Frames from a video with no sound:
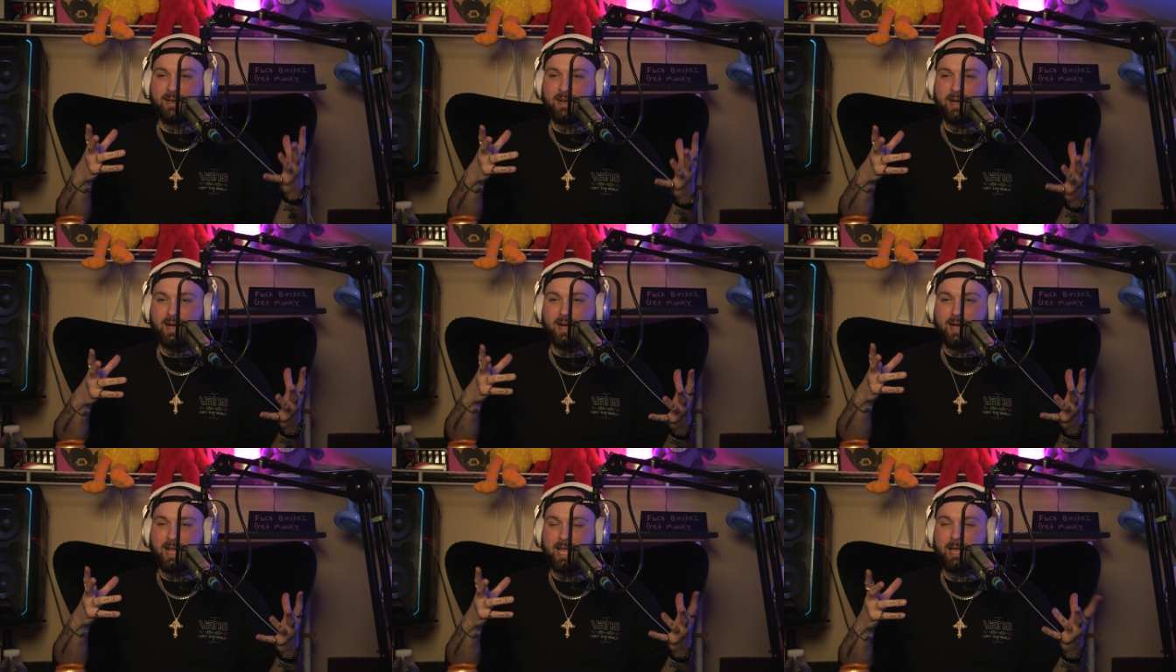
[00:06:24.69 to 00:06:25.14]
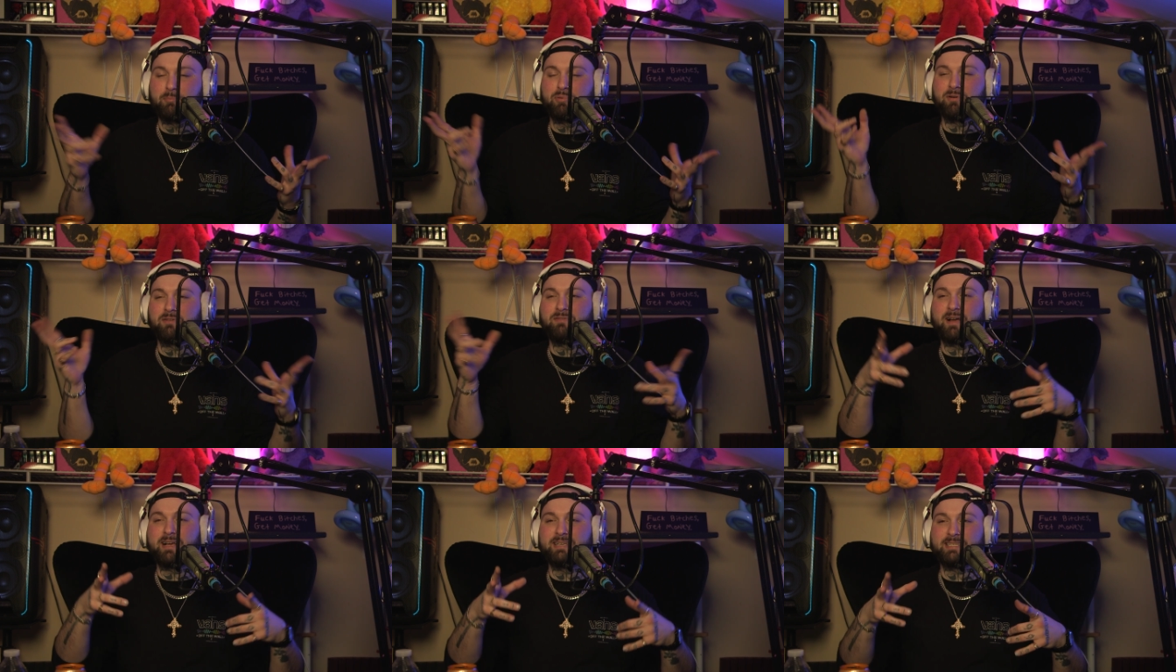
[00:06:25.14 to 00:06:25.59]
uh,
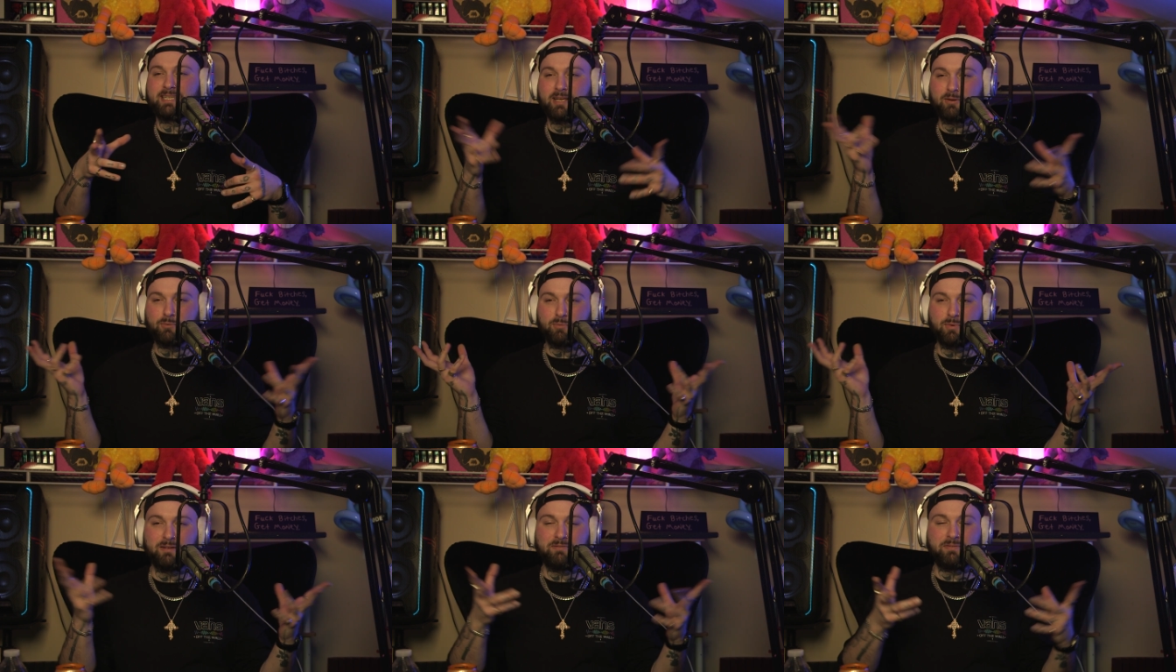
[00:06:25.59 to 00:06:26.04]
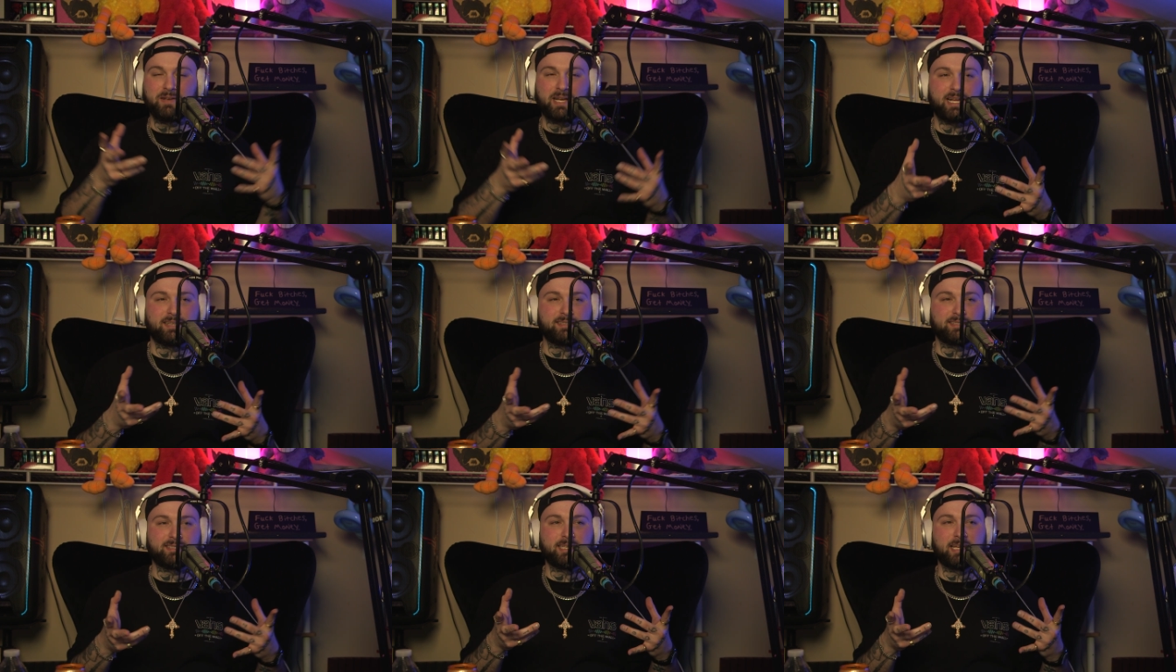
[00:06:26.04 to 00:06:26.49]
improvising and riffing
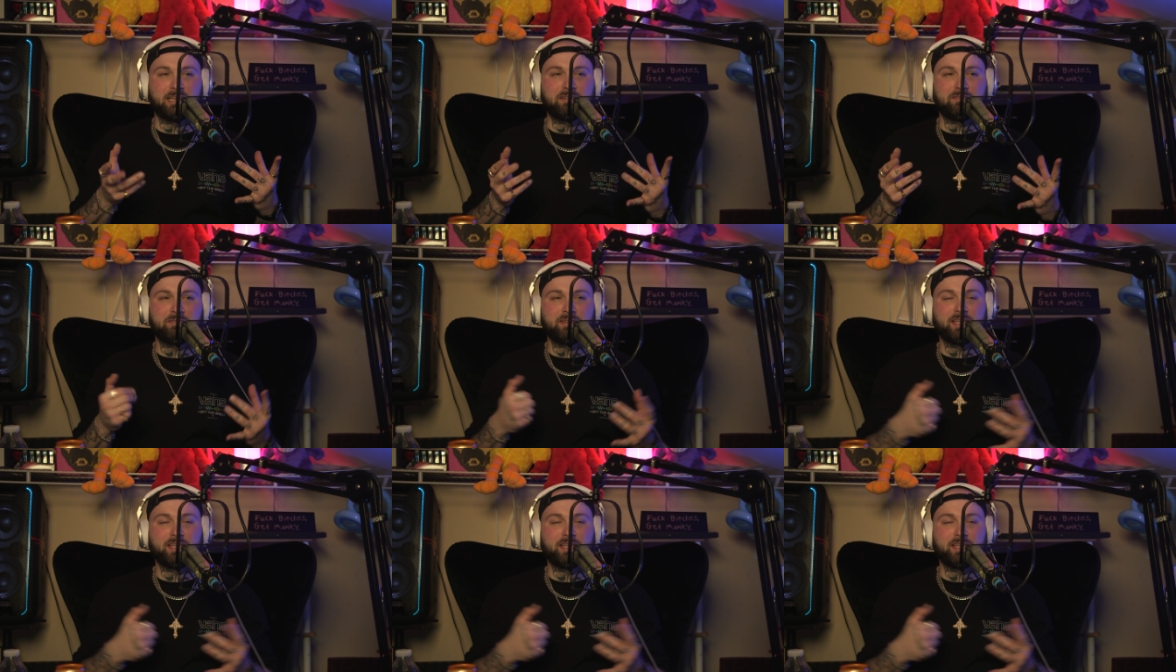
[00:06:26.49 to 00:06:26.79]
on stuff.